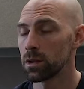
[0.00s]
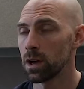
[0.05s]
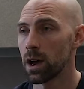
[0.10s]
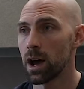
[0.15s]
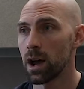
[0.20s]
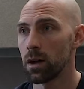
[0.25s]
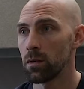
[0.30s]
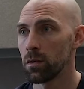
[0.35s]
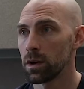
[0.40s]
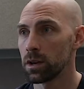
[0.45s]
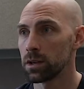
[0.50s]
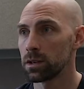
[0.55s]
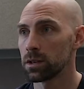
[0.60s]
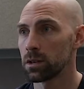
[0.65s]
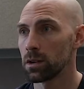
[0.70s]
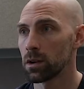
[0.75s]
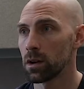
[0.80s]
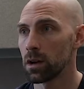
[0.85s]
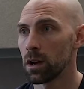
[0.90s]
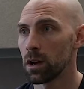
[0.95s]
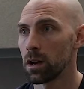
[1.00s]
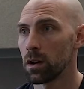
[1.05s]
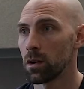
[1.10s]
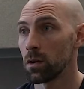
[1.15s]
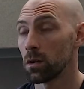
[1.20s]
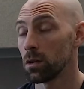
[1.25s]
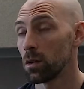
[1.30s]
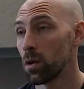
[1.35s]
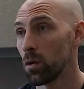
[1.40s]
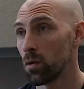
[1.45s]
high risk
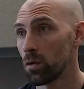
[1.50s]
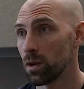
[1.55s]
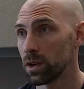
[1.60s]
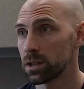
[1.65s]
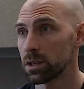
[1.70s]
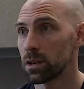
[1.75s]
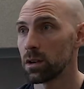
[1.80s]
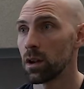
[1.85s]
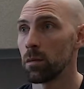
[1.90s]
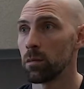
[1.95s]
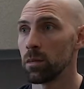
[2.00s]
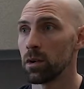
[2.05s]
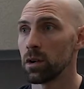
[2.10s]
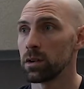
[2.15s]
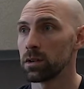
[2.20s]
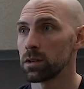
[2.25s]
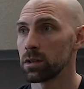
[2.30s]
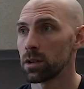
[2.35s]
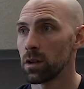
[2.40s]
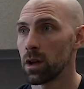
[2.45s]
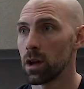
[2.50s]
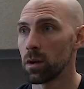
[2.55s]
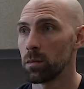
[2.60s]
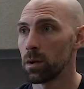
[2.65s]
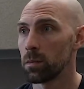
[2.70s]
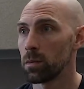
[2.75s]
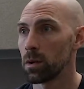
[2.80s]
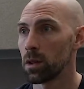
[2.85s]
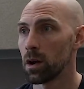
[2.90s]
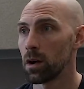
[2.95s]
or low risk numbers. A lot of
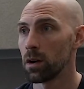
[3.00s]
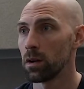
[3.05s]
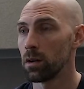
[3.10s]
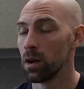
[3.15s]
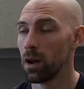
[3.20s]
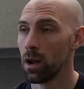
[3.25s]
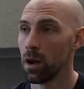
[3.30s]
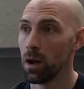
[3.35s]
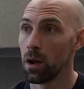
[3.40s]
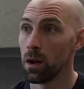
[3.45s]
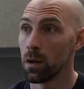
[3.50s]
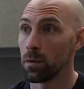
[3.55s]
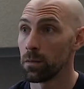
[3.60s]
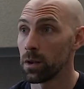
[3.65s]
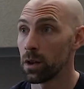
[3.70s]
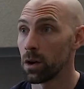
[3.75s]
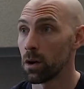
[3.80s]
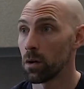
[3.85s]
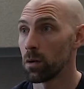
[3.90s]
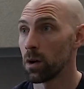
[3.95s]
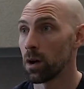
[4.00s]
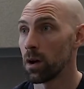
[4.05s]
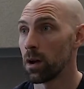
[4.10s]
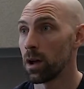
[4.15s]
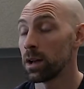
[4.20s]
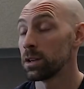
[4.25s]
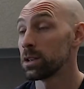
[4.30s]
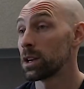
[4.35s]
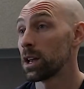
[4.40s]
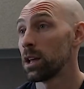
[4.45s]
people aren't, you know,
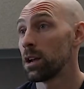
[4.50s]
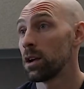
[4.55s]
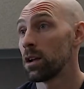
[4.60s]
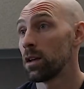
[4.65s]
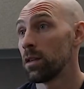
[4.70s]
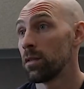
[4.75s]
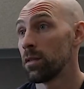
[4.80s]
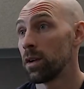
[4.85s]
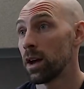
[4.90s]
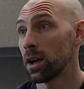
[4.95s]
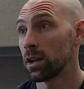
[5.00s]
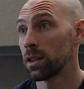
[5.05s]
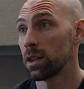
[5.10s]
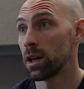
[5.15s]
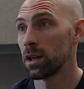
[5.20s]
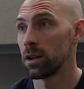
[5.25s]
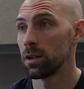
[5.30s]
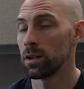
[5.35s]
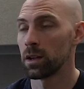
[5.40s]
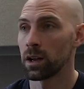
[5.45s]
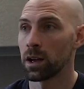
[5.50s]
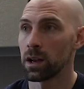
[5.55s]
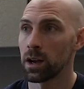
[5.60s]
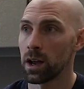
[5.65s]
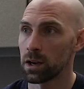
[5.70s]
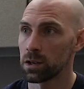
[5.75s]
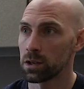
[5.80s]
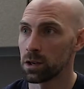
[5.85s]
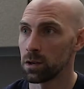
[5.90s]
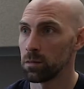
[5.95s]
educated on the fact that the
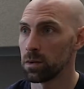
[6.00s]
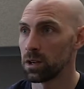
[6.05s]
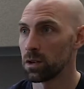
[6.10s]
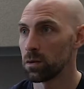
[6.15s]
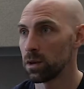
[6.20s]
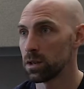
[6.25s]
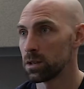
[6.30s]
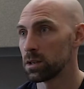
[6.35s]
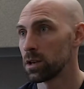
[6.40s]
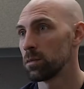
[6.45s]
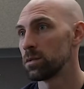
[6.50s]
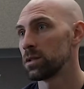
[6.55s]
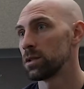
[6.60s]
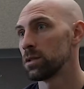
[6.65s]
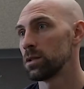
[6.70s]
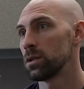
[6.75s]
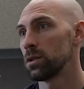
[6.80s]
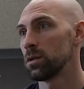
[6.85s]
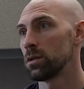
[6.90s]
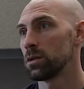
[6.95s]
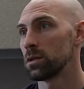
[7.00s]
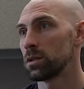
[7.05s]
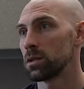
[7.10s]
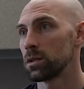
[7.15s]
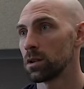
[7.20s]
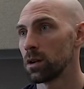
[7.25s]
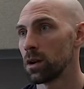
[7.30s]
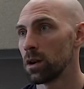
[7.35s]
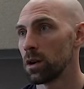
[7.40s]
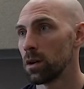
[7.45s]
connection between substance
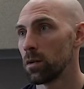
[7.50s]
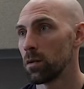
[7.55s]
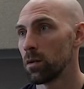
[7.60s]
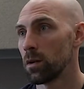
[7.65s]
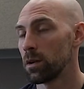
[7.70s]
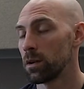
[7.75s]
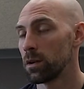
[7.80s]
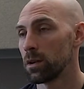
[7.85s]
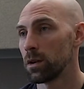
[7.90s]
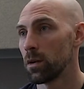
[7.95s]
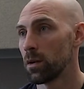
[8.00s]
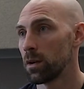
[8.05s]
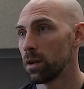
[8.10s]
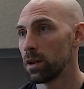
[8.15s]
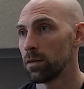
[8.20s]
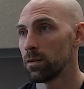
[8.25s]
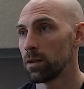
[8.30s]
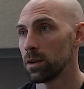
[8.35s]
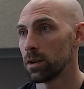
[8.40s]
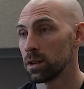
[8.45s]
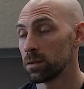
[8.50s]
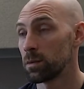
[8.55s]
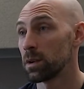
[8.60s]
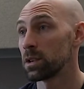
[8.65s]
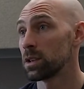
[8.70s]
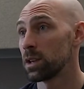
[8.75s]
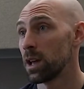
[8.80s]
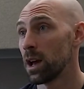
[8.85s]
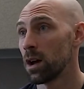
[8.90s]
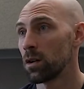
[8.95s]
use, you know, even
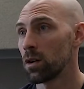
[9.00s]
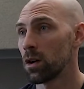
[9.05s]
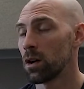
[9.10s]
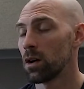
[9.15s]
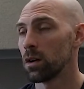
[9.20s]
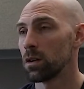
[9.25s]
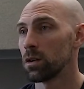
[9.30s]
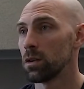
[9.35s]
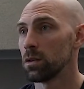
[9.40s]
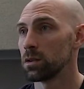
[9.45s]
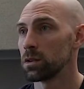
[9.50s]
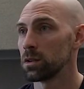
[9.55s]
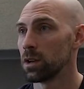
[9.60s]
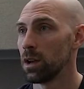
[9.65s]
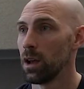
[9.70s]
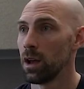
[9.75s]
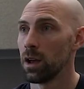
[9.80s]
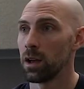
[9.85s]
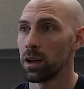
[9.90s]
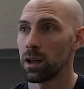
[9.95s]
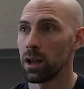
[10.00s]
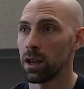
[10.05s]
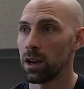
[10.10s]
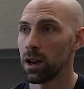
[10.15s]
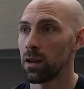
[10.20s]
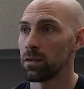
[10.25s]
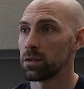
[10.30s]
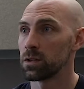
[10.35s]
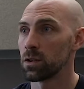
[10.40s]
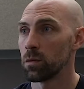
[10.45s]
especially alcohol use, can
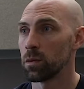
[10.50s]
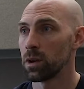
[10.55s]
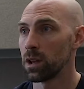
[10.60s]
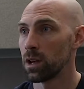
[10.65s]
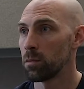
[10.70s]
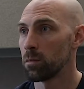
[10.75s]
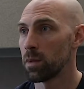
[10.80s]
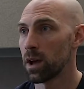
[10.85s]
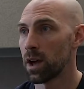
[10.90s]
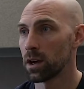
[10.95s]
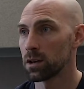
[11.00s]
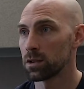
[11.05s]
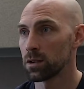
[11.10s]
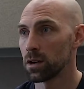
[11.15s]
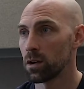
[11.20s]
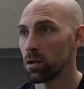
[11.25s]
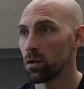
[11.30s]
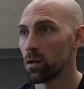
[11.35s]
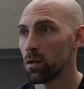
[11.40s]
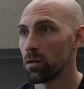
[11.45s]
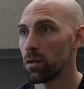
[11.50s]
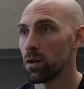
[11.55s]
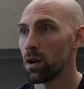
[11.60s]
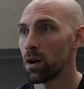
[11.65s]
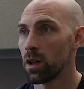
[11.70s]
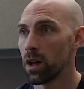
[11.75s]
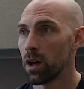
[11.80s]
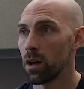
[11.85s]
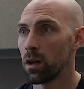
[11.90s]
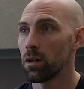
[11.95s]
have so many impacts on our
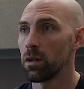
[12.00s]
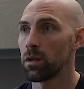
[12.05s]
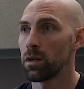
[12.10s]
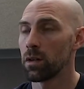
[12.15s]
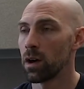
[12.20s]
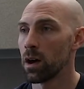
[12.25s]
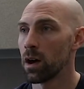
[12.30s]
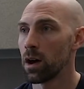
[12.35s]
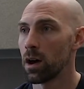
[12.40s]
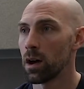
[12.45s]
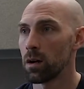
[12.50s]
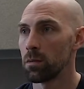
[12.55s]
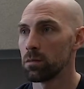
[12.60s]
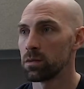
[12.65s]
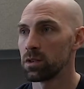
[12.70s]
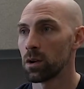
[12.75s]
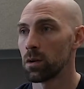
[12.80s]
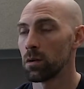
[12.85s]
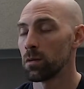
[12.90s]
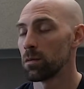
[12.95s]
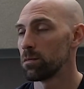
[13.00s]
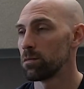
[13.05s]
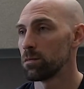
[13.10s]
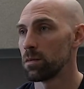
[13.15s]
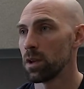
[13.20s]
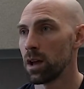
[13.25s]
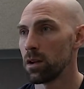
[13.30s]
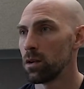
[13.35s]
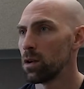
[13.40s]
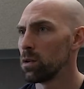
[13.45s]
overall health. So
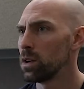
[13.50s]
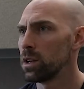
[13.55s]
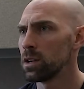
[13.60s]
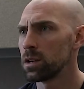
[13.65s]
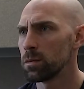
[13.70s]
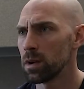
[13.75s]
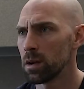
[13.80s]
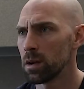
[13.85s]
yeah, no need to be